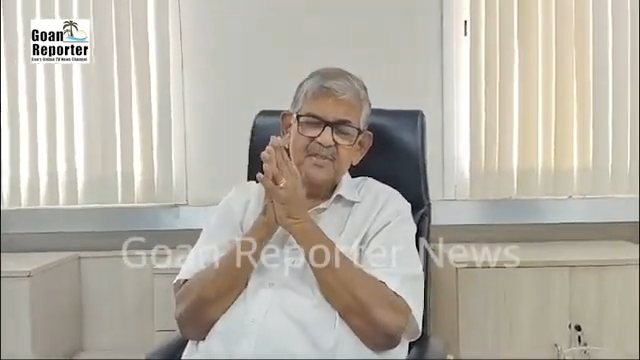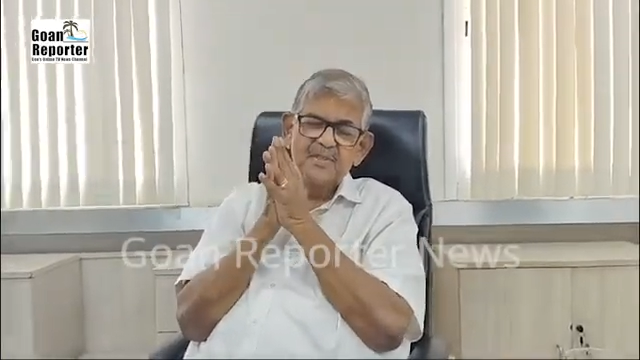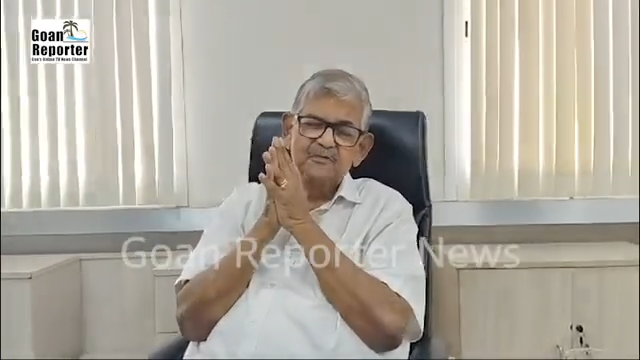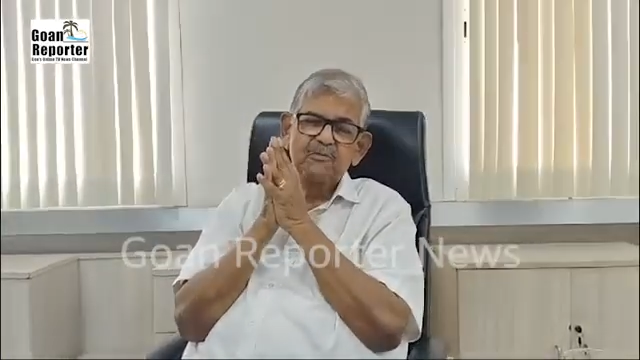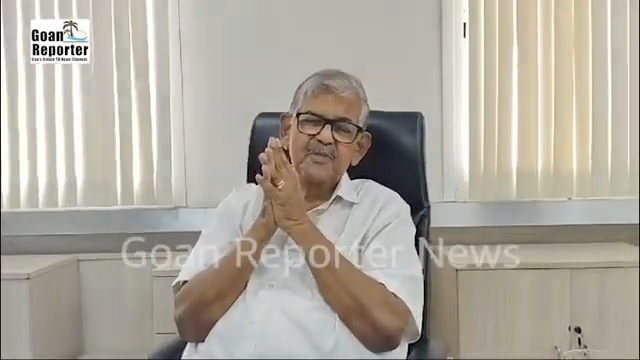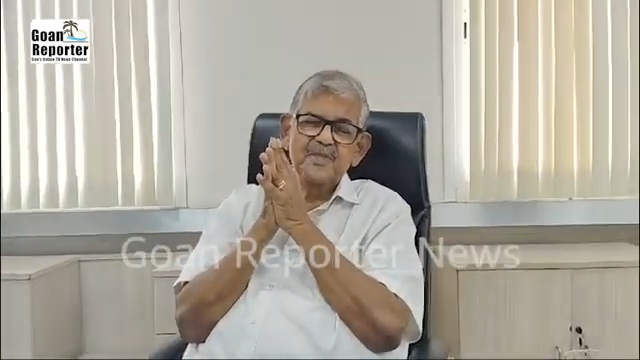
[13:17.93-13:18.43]

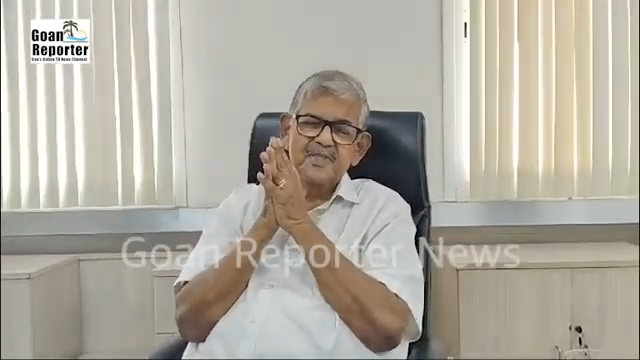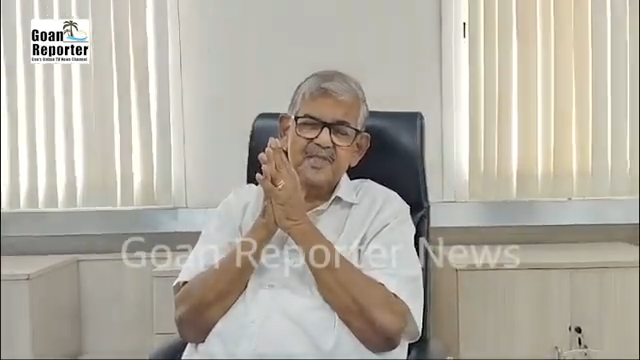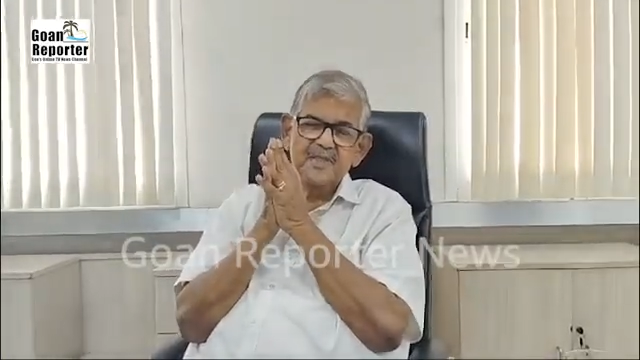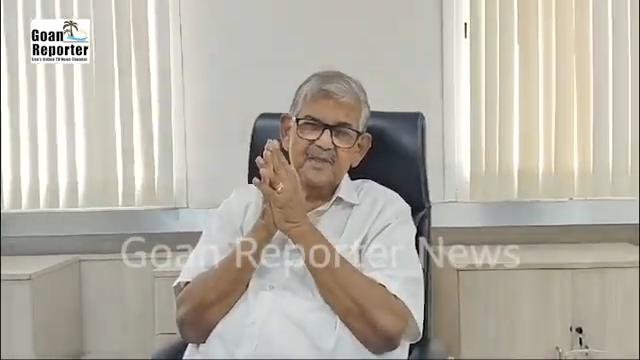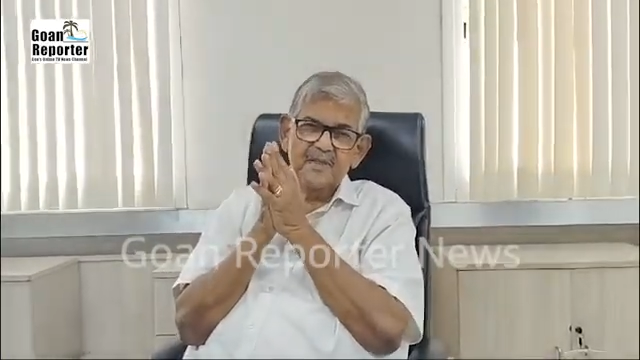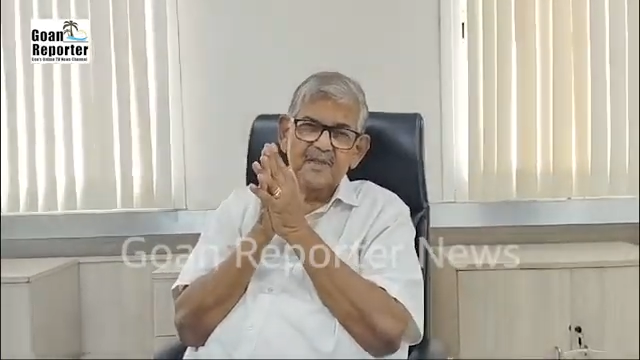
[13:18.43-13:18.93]
Chief Minister
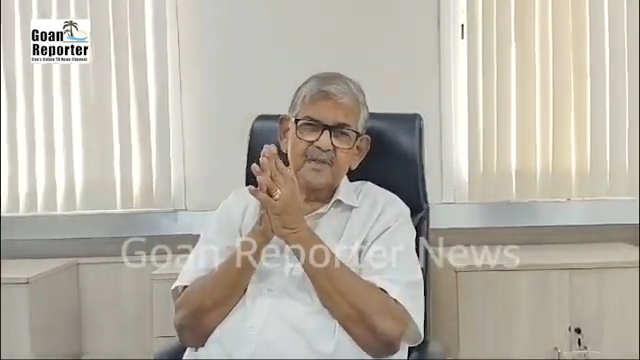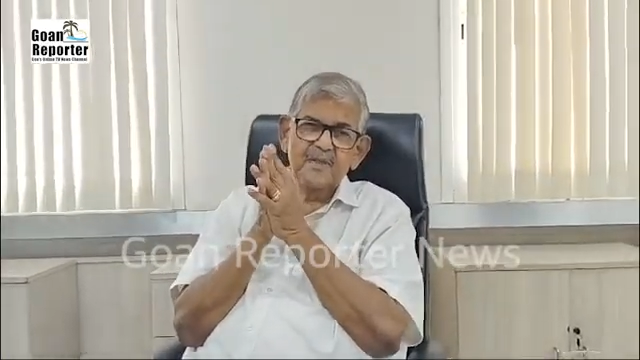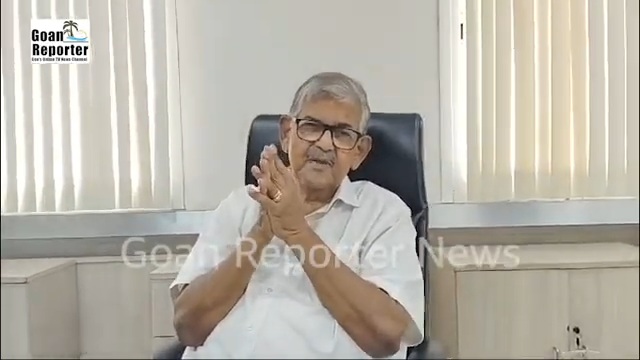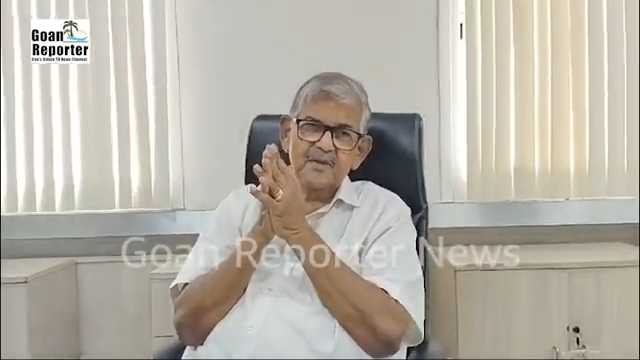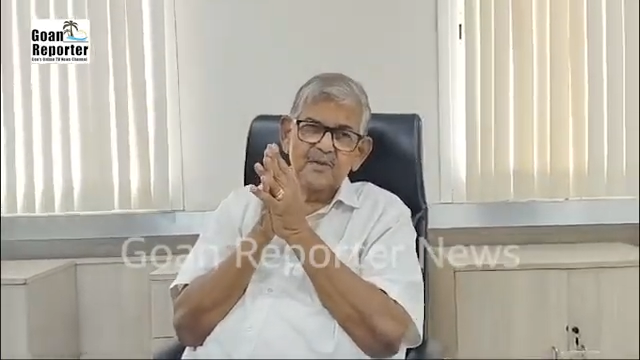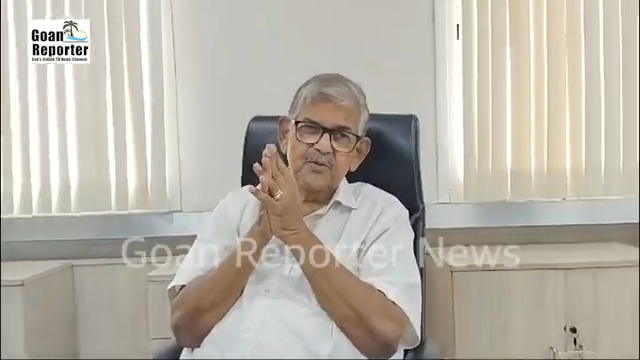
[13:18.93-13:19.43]

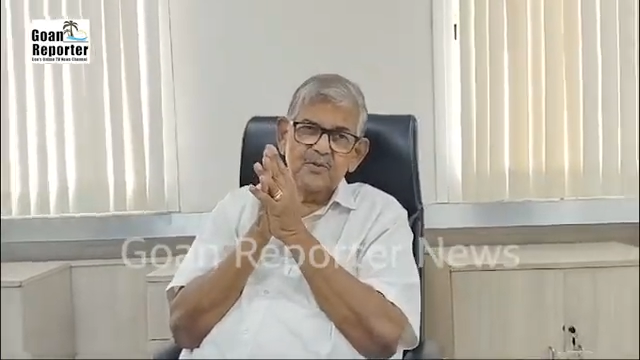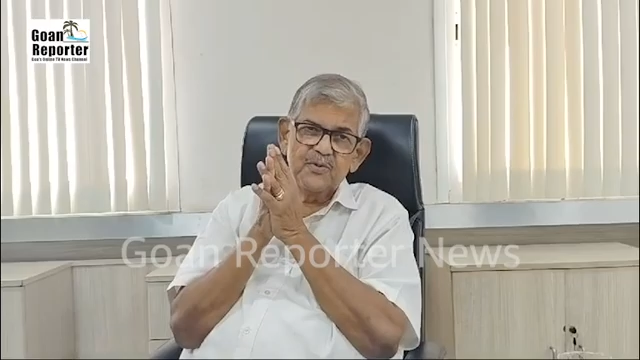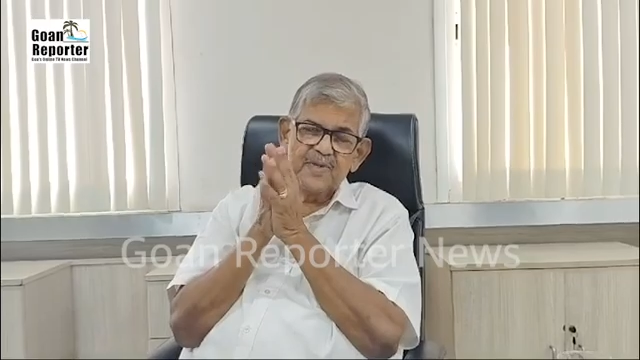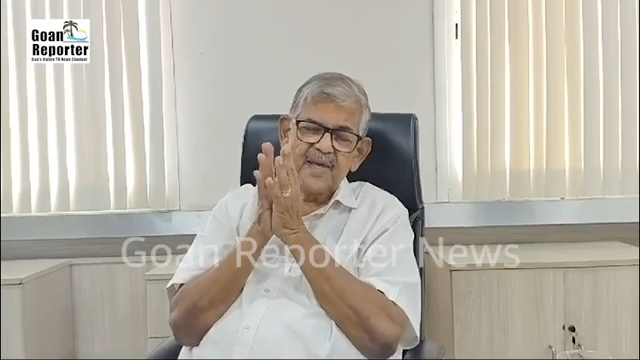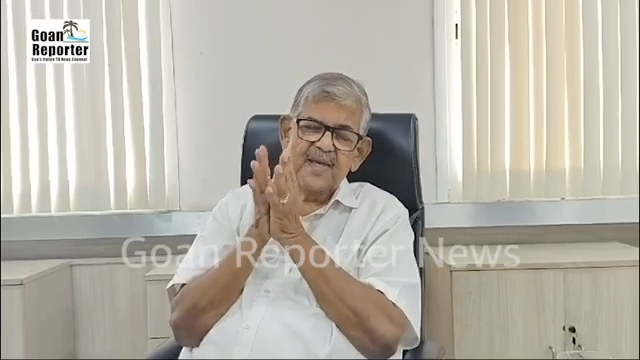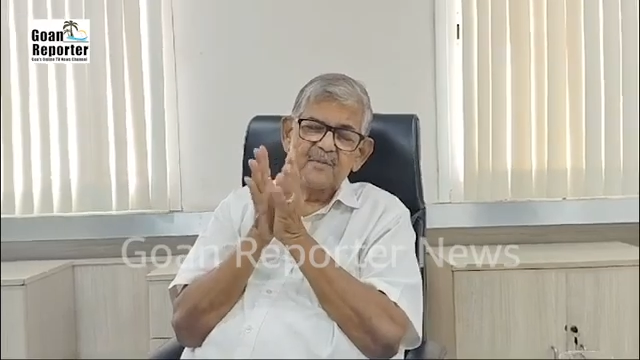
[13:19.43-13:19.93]
to
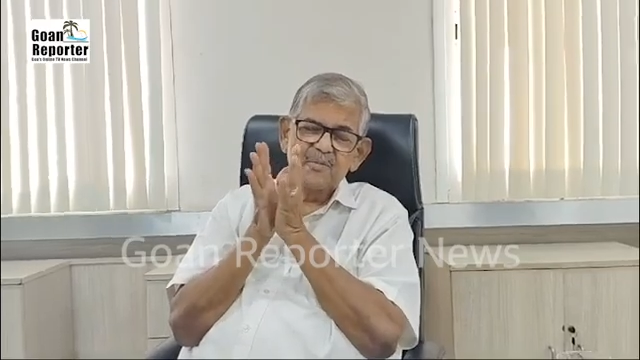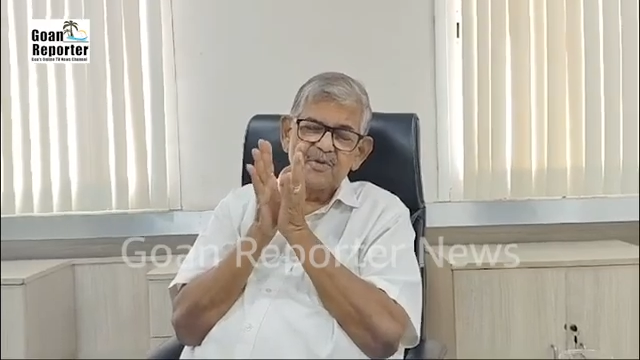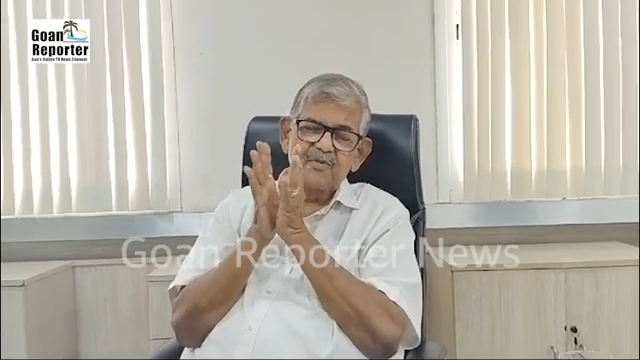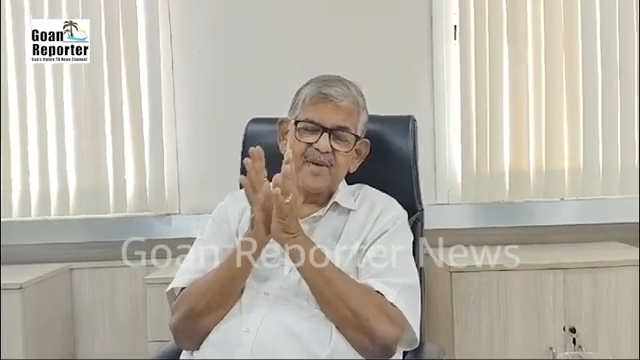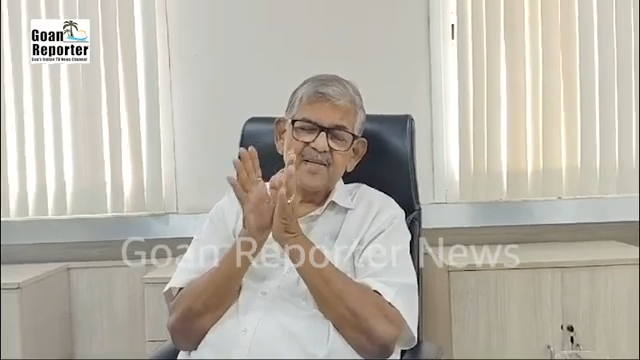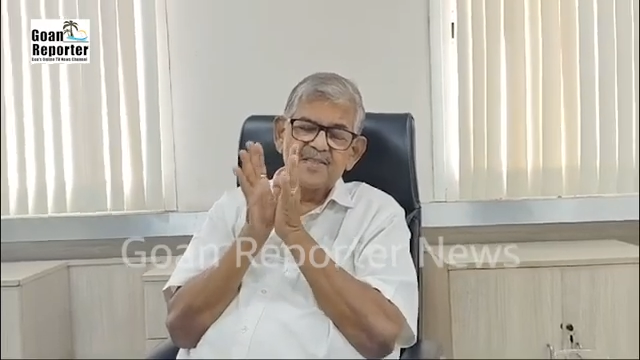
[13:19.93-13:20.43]
try and
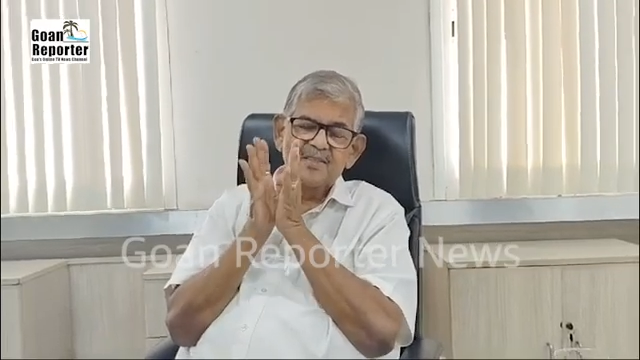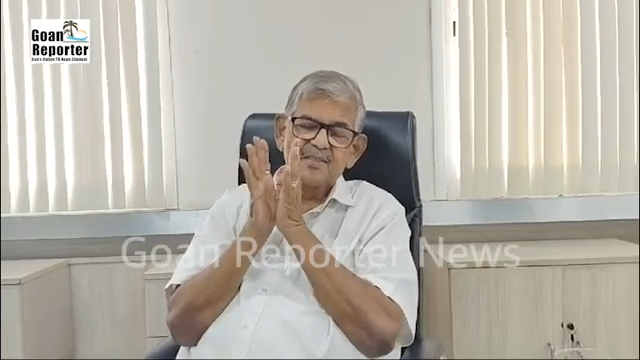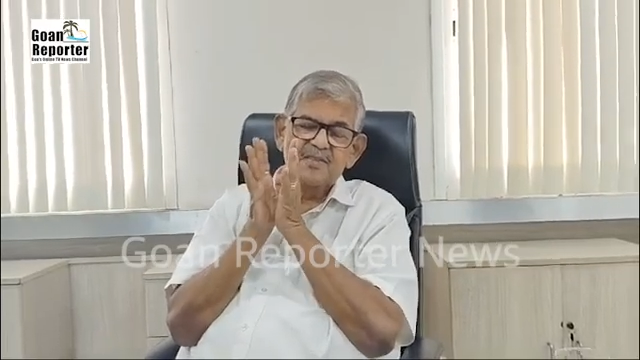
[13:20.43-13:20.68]
provide